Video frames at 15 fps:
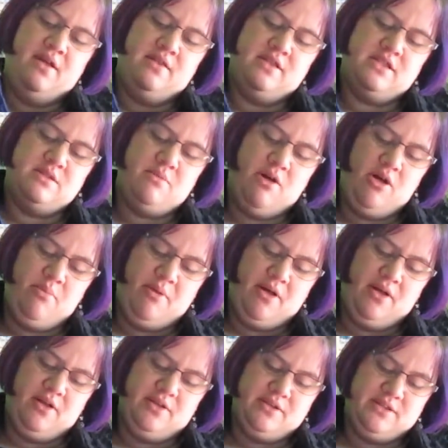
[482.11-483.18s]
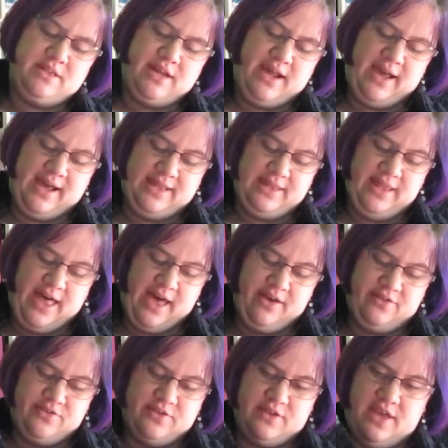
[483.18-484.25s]
the small balls that I had
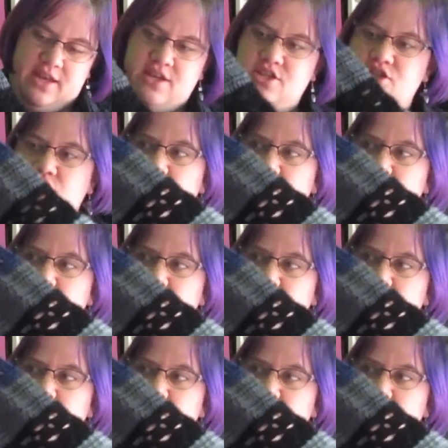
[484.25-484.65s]
left and just